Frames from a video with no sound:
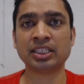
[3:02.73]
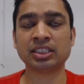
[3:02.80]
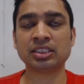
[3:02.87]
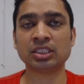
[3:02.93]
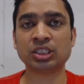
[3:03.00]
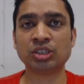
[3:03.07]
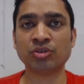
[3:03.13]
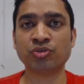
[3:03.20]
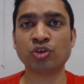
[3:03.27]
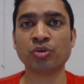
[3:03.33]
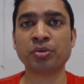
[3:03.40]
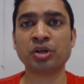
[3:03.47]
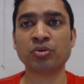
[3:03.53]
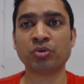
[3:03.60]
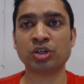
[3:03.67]
the
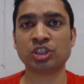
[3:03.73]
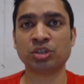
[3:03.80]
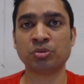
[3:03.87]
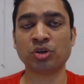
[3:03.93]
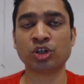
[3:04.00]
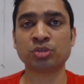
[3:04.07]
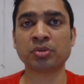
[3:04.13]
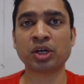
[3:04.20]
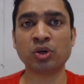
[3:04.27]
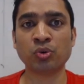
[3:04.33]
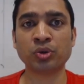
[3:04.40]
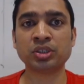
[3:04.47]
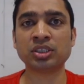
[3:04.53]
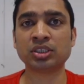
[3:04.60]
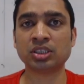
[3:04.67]
64-bit version. Because my
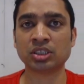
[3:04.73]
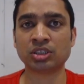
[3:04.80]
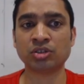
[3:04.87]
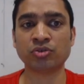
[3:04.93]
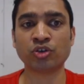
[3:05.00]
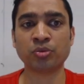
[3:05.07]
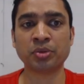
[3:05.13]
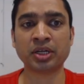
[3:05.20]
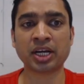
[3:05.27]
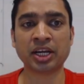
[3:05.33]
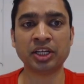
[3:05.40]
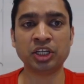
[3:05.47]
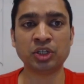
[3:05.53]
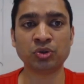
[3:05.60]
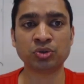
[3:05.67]
OS is 64-bit, I
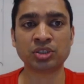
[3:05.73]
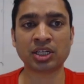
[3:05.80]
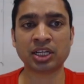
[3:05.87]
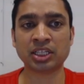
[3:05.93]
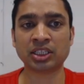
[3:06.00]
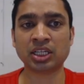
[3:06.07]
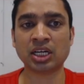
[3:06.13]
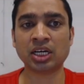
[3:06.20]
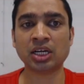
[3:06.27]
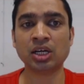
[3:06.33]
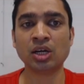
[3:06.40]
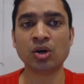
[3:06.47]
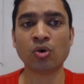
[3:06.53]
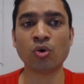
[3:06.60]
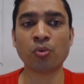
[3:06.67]
need to select the
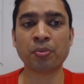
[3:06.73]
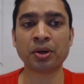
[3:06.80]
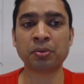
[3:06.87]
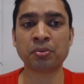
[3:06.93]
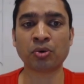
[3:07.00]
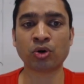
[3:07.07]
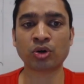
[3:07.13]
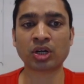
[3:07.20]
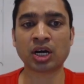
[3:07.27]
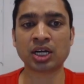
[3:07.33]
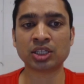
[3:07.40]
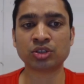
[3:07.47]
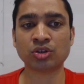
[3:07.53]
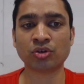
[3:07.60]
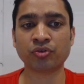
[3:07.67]
open
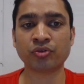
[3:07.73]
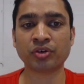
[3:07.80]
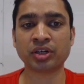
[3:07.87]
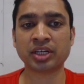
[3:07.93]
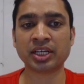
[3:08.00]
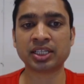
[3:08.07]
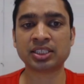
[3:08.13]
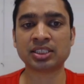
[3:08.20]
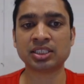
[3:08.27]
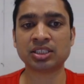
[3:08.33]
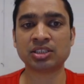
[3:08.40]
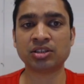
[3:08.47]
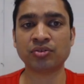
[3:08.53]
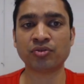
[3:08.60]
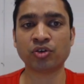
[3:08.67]
broadcast software as
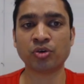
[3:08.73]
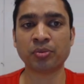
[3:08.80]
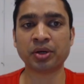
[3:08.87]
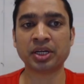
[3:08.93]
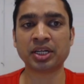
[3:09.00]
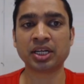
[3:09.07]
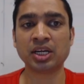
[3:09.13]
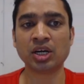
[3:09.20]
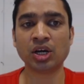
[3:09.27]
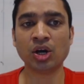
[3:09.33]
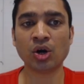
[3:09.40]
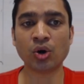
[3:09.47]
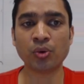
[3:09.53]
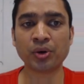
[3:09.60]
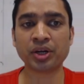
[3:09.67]
64-bit.
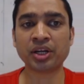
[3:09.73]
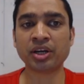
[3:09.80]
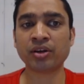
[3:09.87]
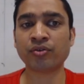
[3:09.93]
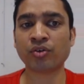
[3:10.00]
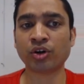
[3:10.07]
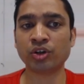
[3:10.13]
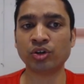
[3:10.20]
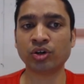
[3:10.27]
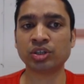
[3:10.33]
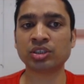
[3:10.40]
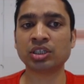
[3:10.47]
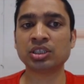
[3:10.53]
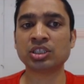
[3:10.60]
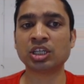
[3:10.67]
Over here for your
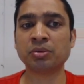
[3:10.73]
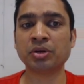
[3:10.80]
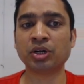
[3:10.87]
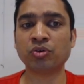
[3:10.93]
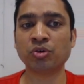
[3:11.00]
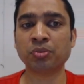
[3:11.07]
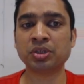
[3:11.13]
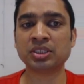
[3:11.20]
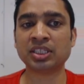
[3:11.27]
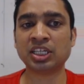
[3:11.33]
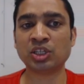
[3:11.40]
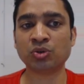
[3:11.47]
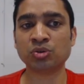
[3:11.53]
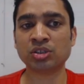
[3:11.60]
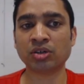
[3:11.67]
system, it would be
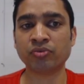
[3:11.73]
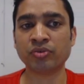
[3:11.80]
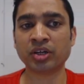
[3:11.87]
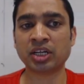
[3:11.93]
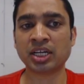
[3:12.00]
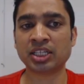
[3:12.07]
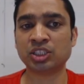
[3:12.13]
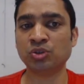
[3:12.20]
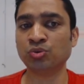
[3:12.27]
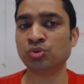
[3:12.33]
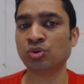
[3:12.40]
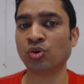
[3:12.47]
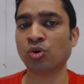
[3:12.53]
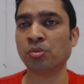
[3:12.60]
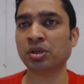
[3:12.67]
set to somewhere as use
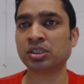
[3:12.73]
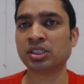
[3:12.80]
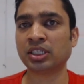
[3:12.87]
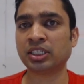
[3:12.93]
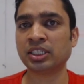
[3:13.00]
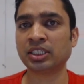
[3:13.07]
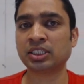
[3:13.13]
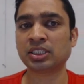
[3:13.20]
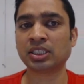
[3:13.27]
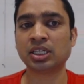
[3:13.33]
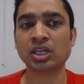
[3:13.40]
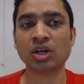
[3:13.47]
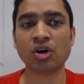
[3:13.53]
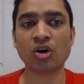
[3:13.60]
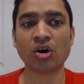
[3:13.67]
global settings
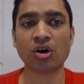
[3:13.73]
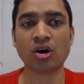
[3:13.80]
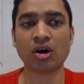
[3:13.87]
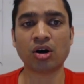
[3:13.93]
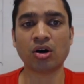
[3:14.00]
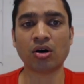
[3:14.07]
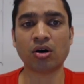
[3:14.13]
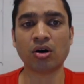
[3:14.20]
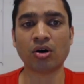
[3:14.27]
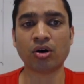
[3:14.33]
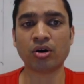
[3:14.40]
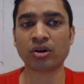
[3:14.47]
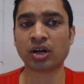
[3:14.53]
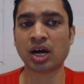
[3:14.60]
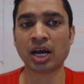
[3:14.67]

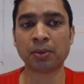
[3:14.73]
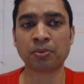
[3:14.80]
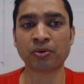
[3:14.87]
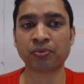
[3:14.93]
or high